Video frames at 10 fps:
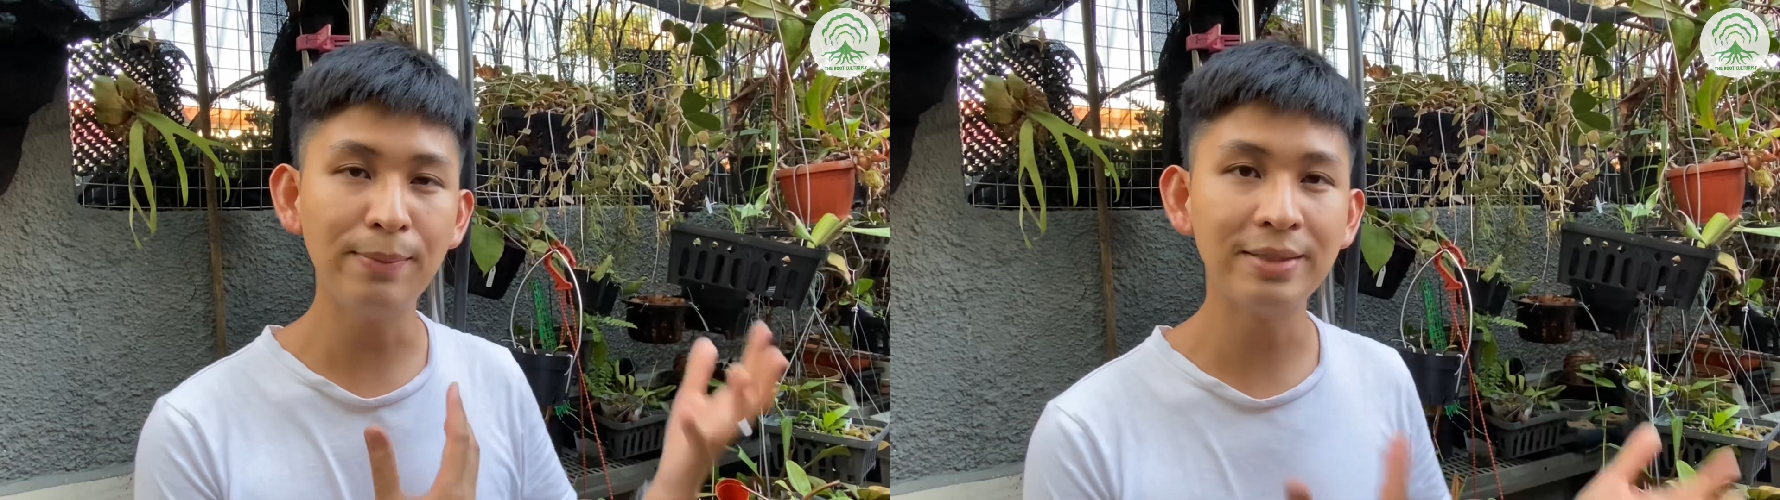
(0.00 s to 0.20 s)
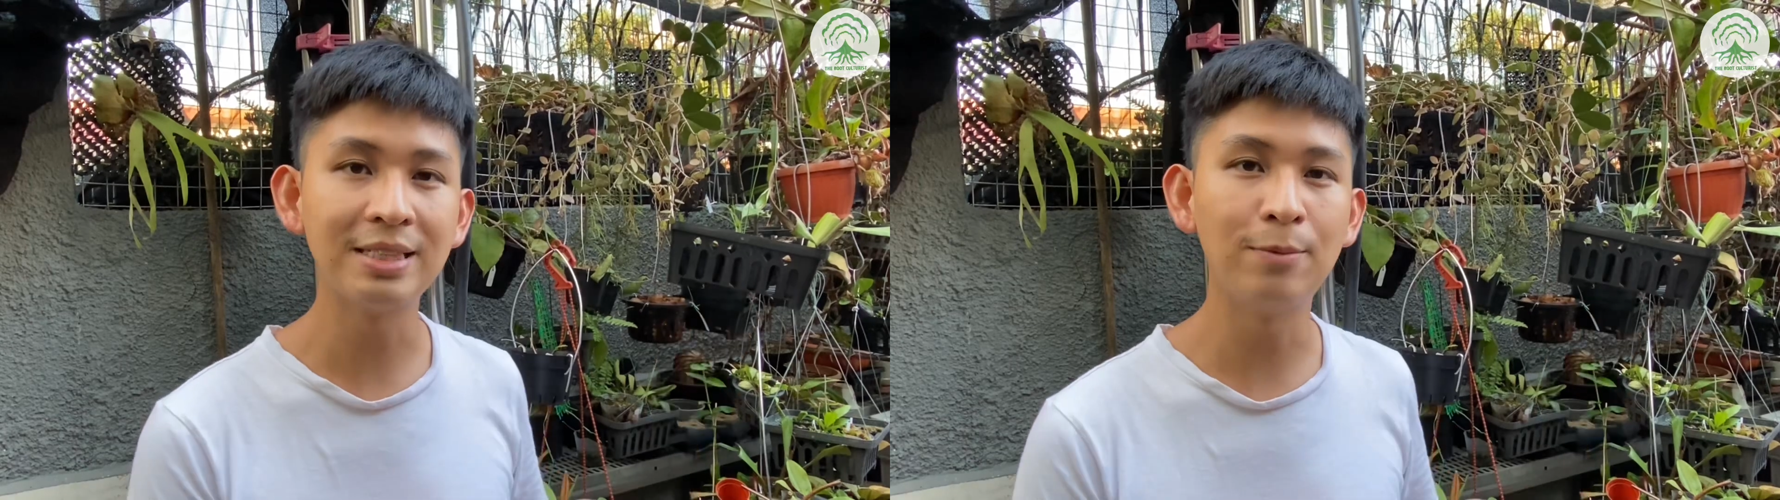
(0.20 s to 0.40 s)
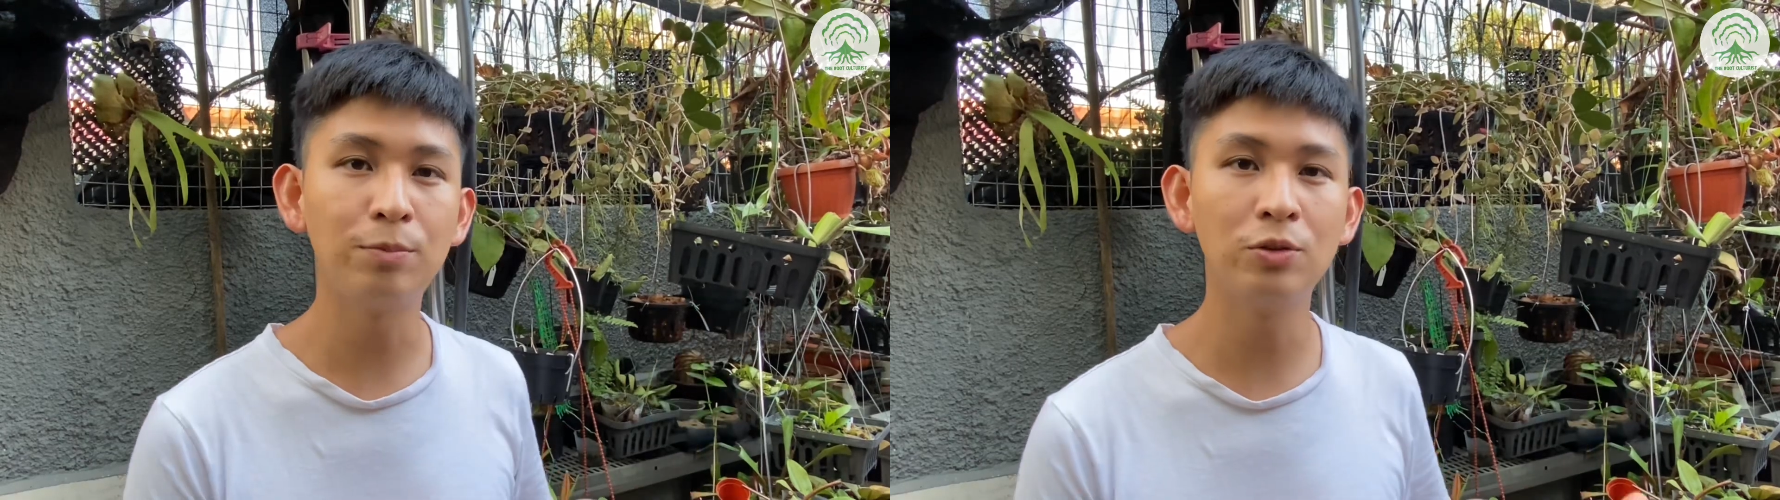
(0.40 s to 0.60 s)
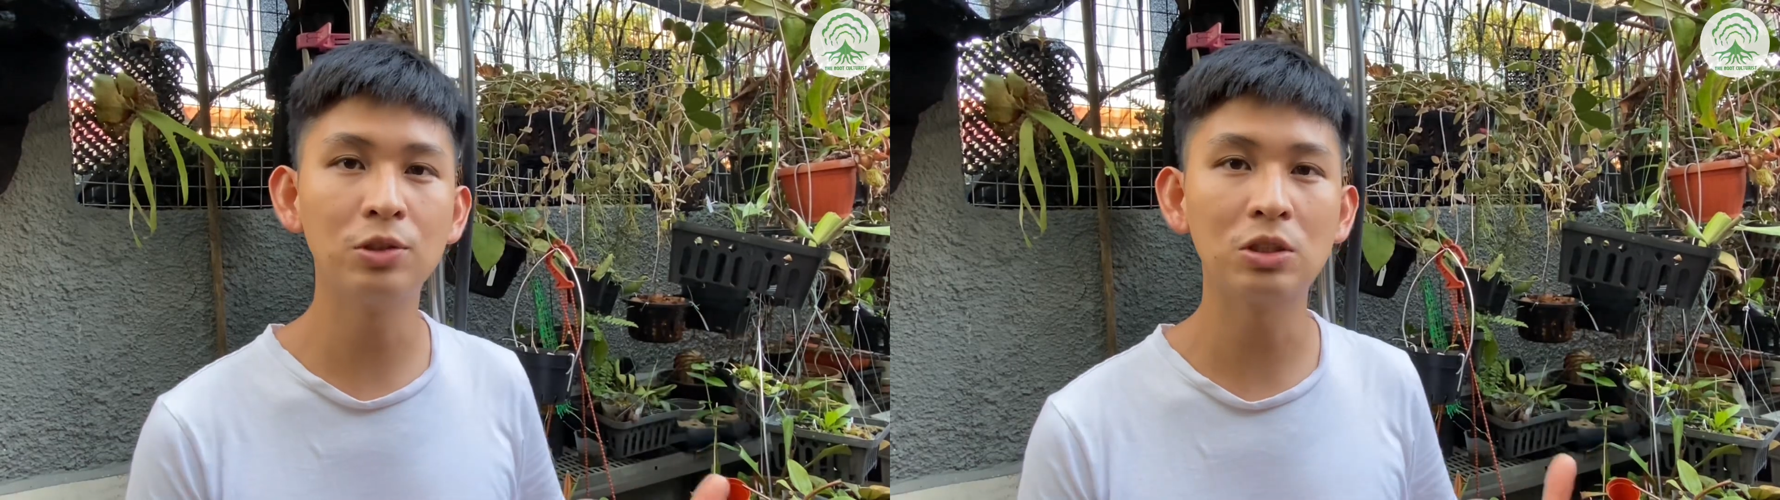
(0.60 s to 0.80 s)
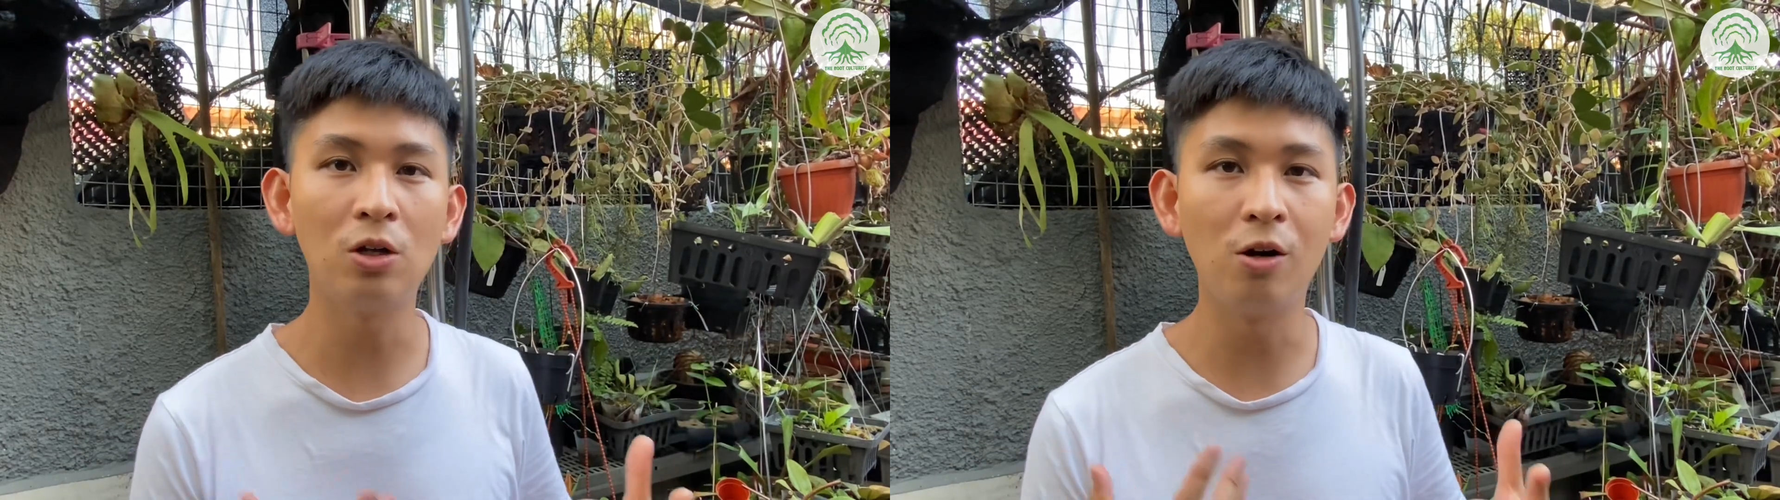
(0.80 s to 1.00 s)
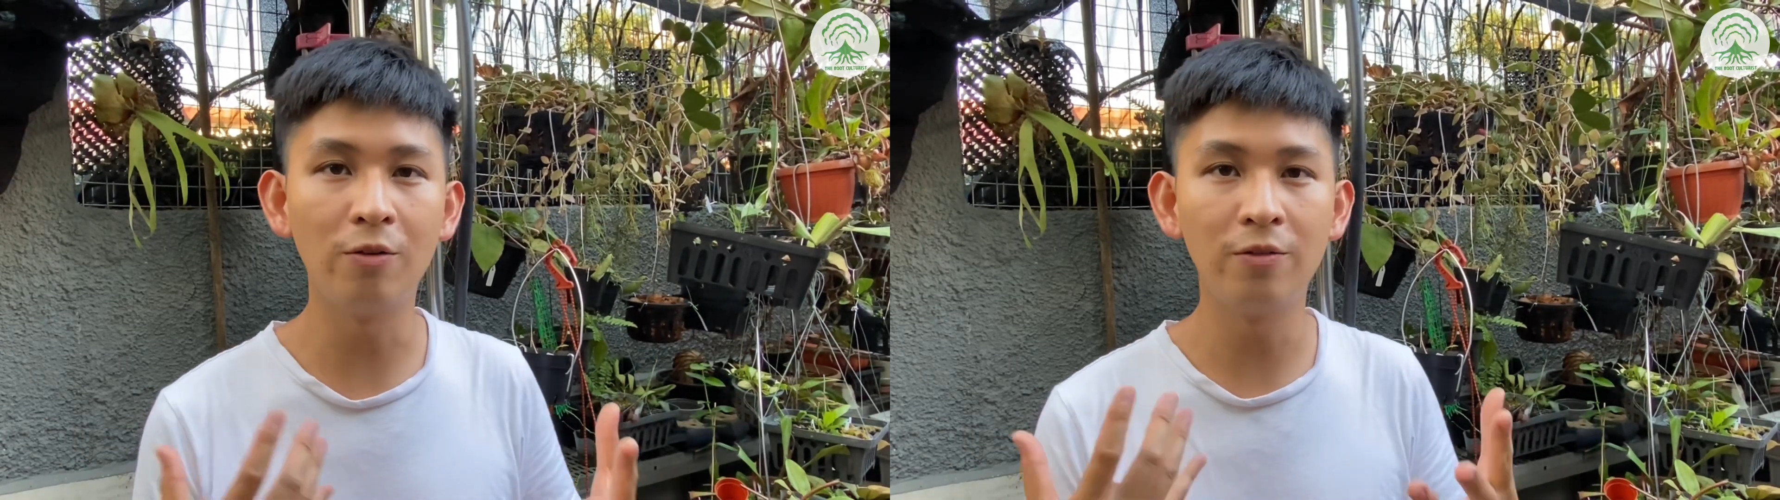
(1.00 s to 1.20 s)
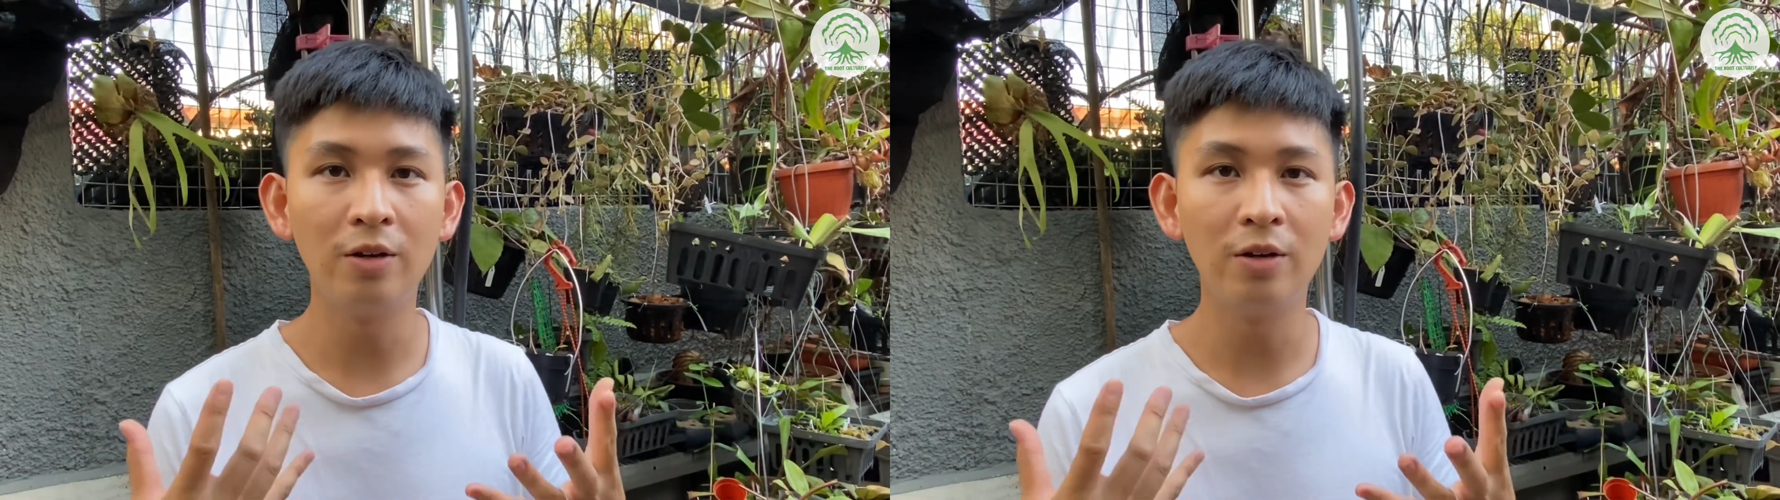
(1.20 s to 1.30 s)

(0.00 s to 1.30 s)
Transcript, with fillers: examples of